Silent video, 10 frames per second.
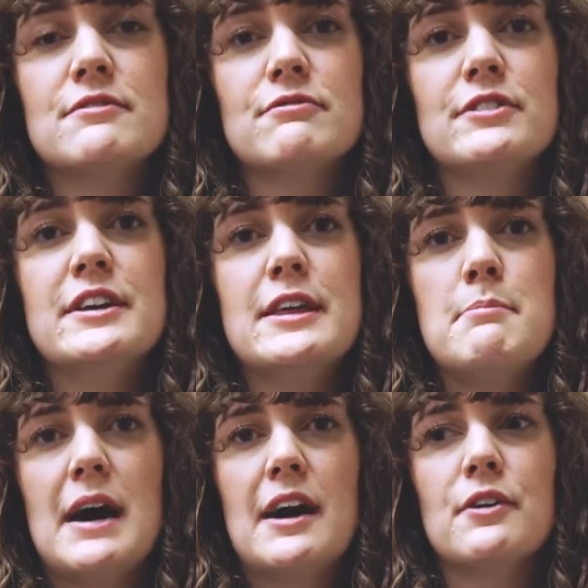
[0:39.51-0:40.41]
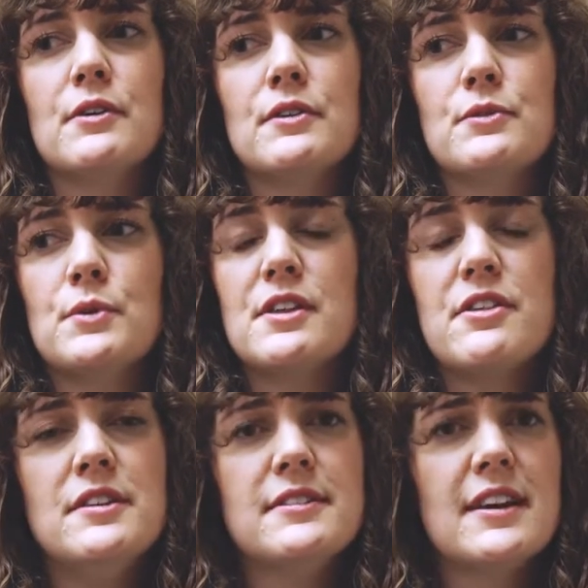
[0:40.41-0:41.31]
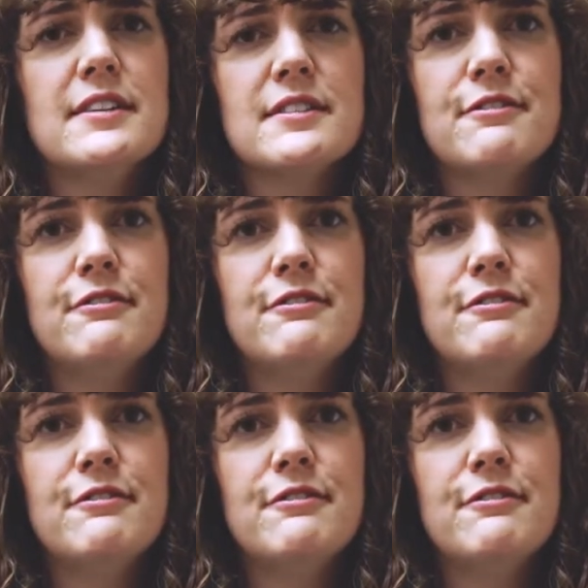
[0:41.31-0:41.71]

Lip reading: I've really battled with intense